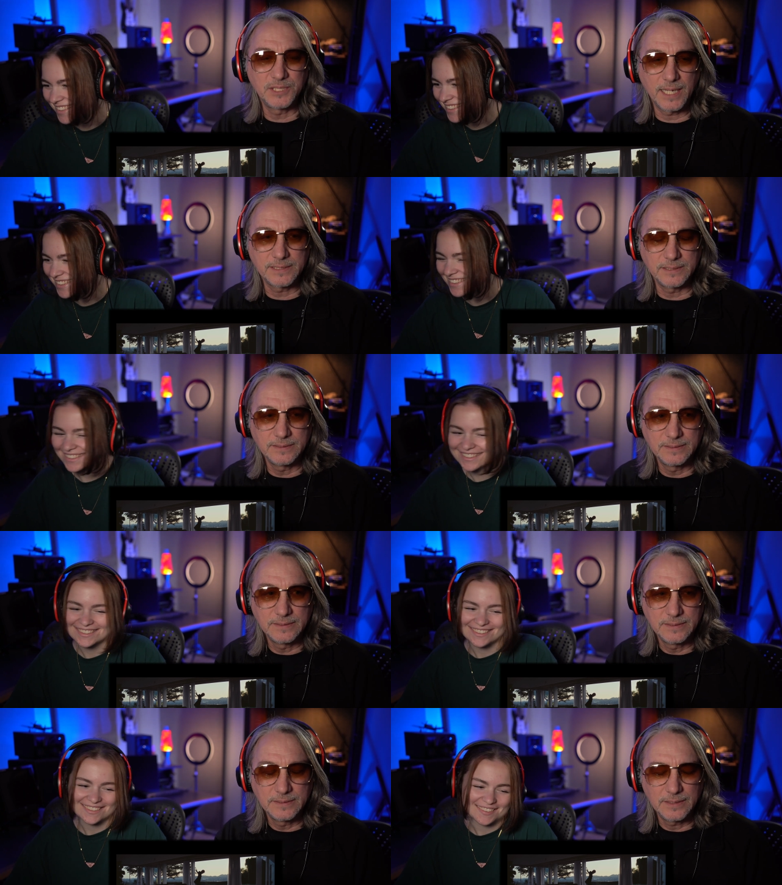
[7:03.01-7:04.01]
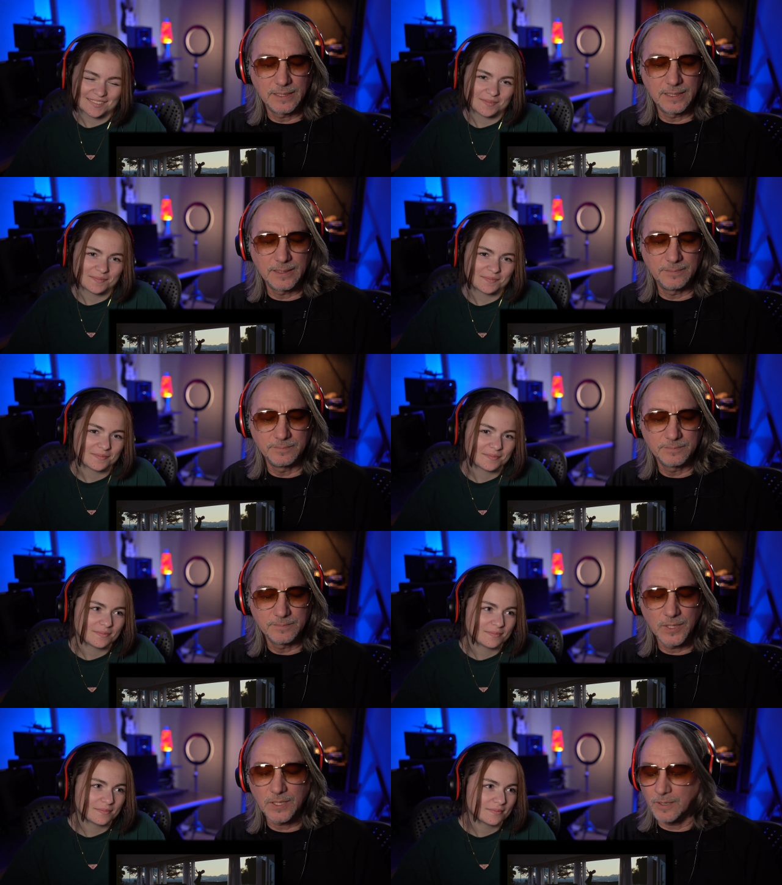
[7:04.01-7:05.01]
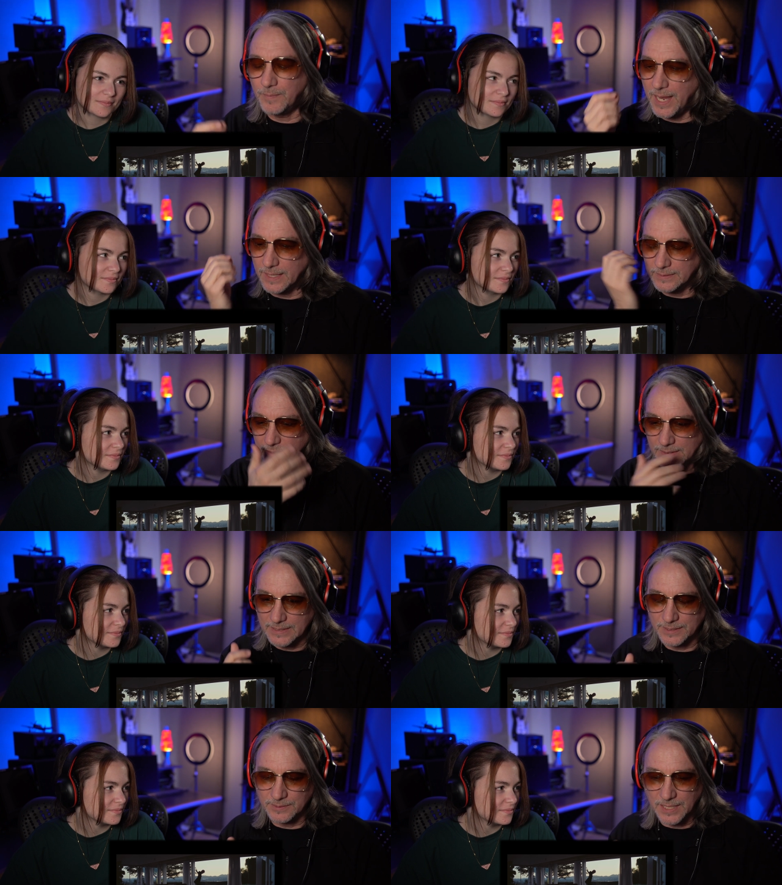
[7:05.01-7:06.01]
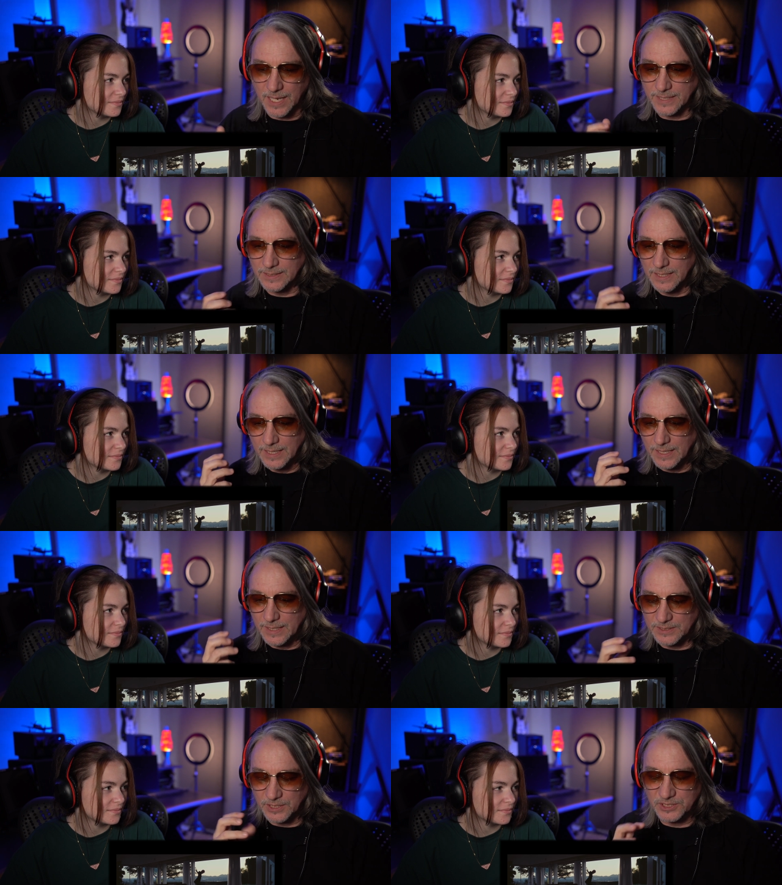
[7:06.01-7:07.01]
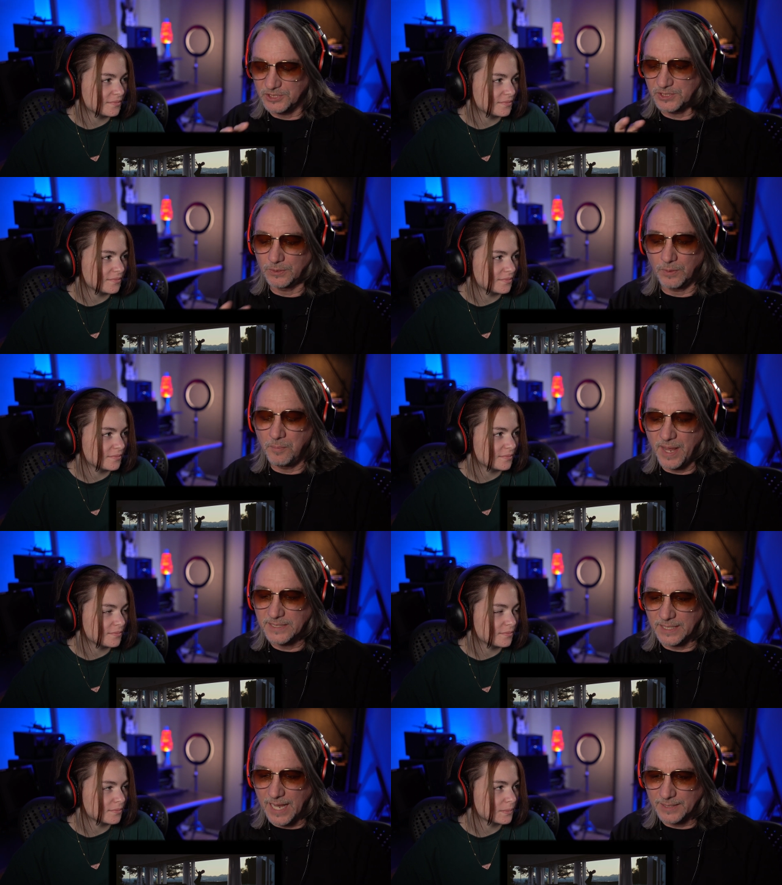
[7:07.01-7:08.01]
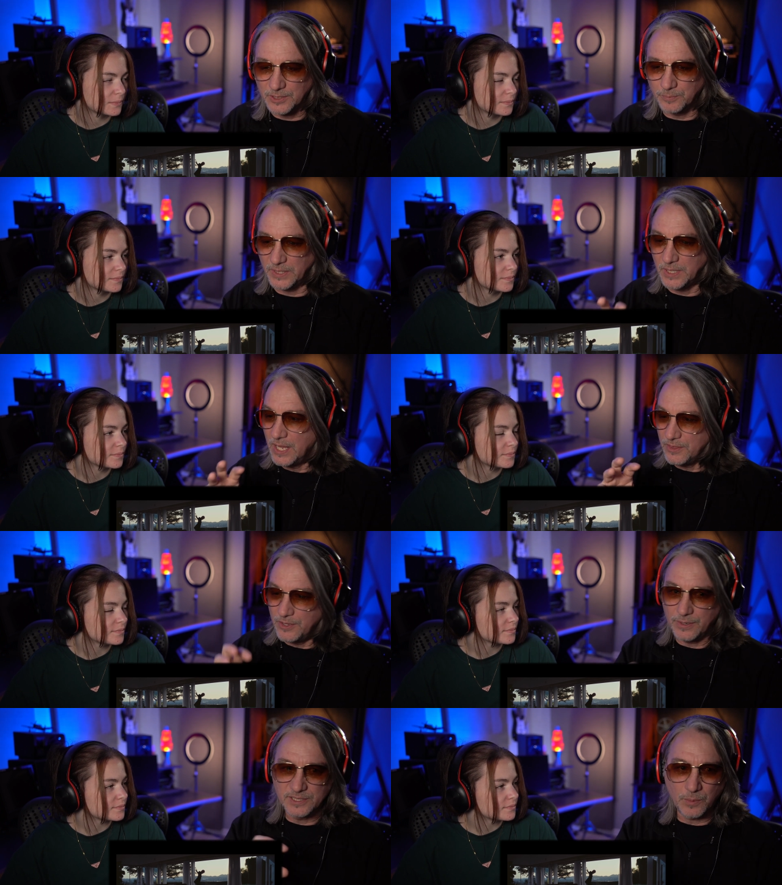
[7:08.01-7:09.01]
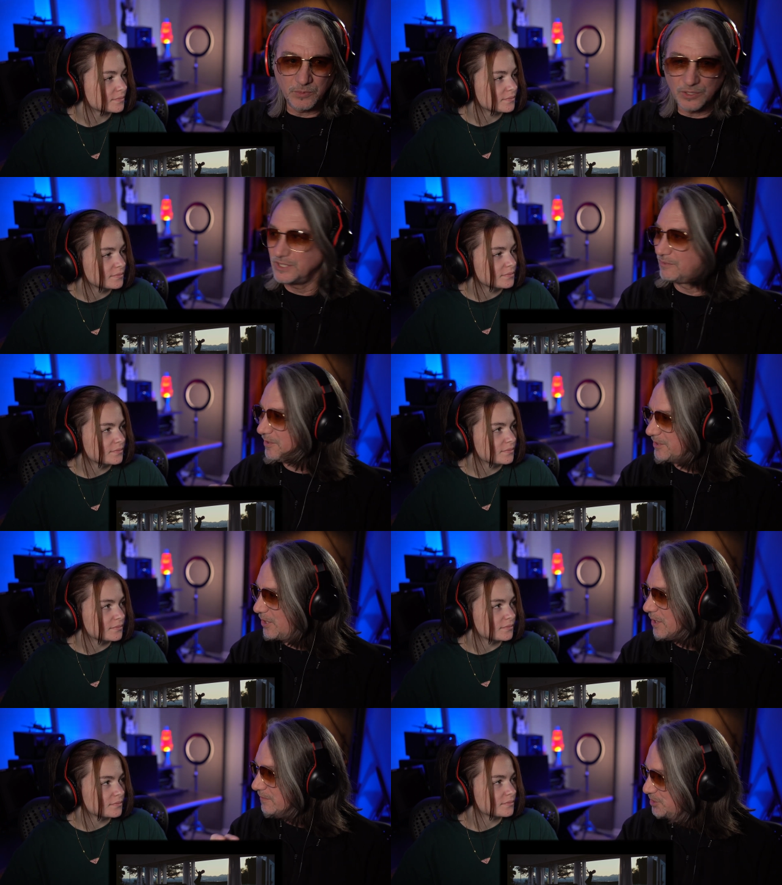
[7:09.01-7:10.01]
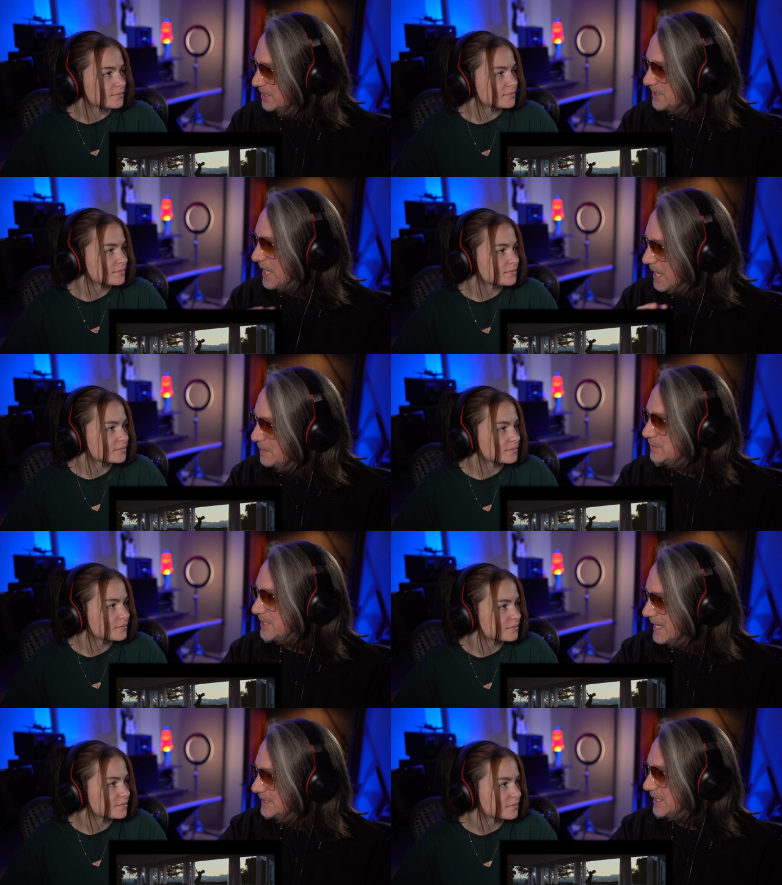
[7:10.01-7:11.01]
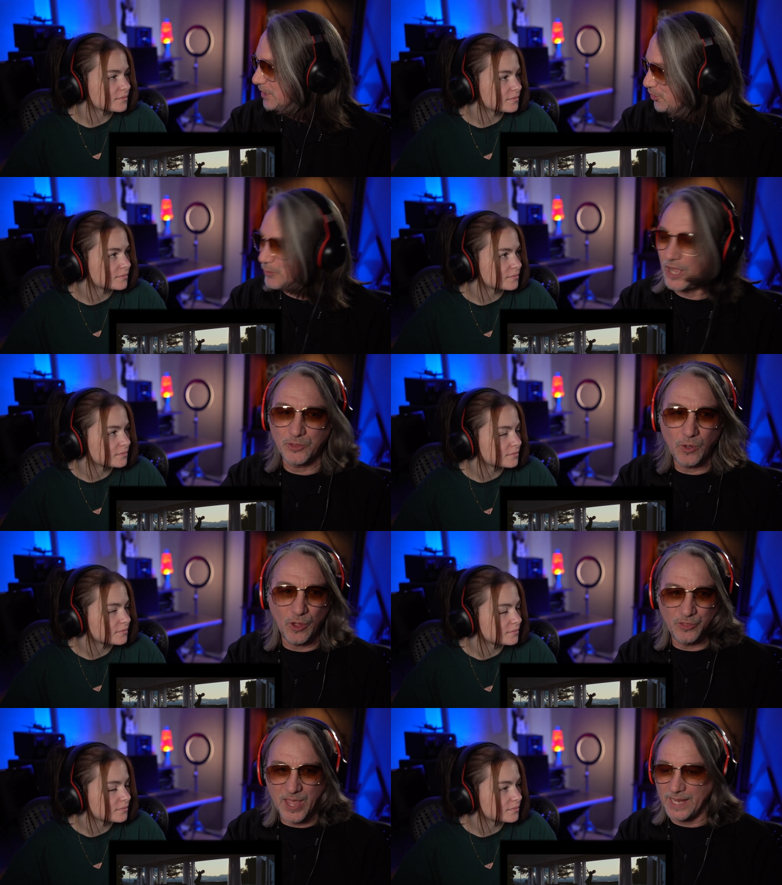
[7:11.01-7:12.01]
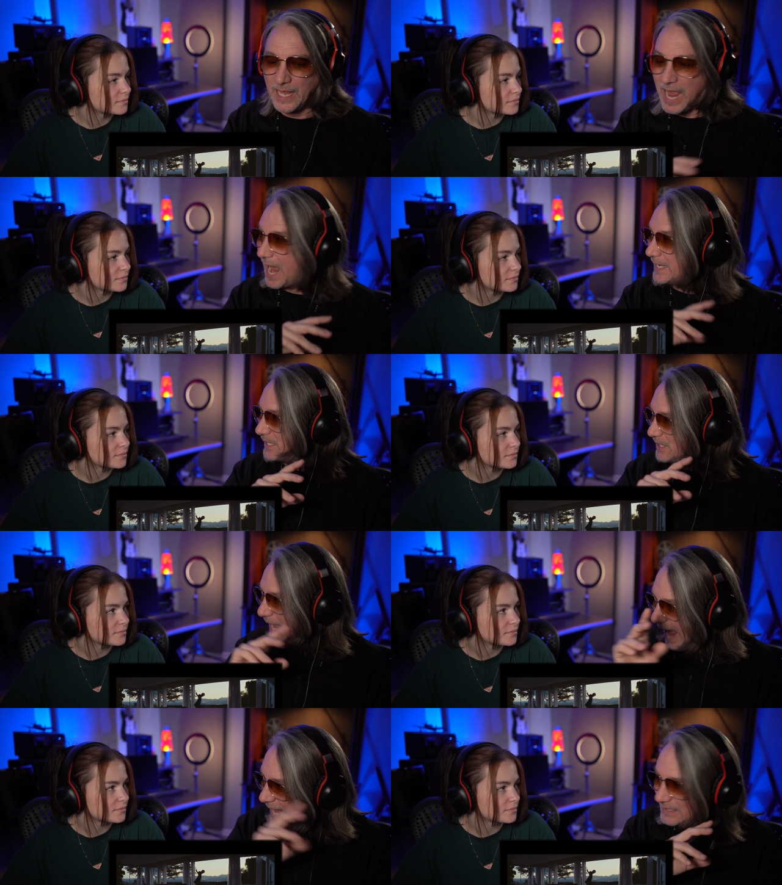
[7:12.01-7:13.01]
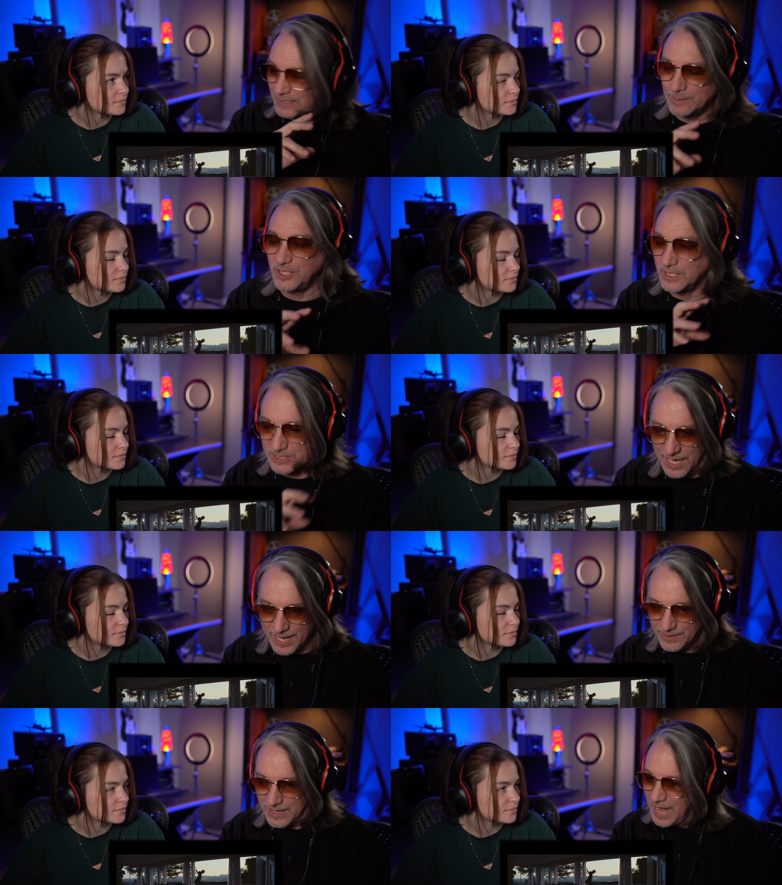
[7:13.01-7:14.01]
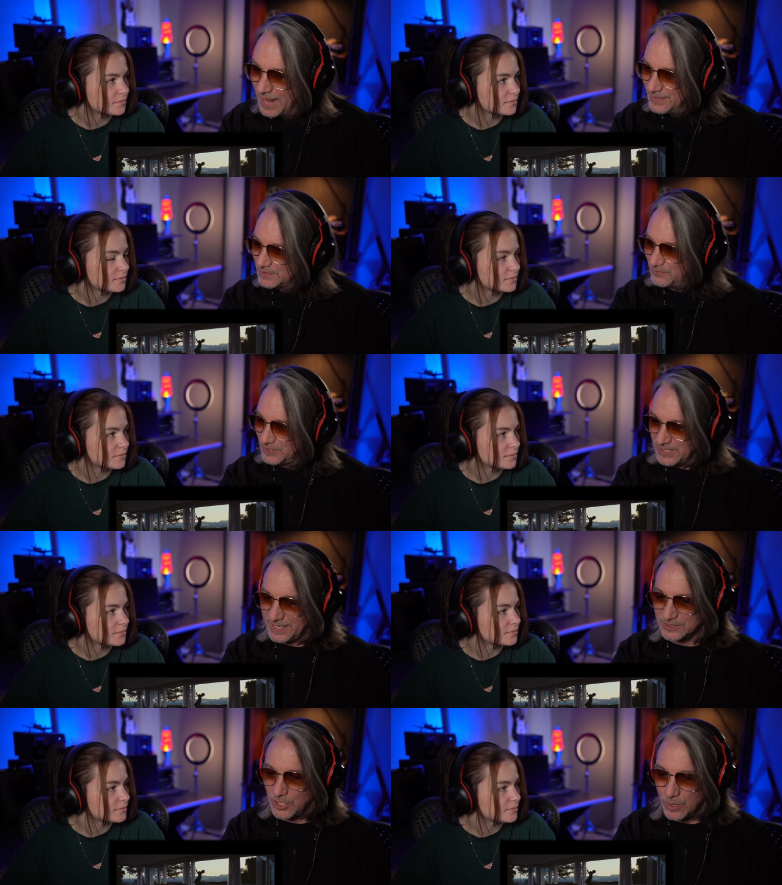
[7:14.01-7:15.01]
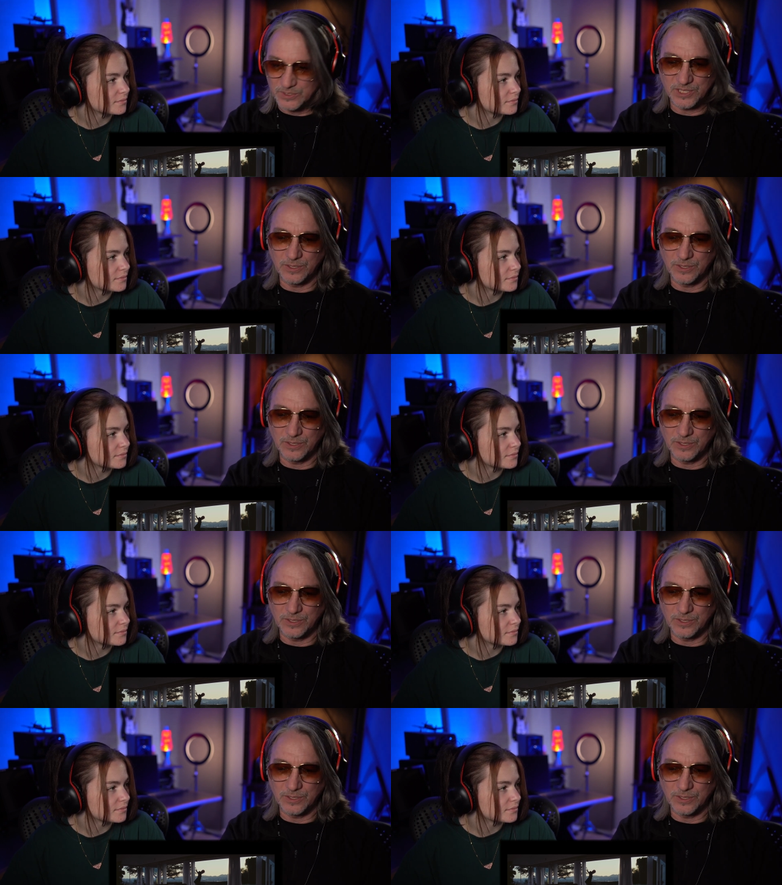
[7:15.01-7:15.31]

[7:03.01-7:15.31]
Speaker 1: Jackson. Um, oh man He's got those eyes. He's, he's, just an amazing actor, but there is a music video of just him dancing throughout the whole thing, and he ad-libbed the entire, and this feels like it's almost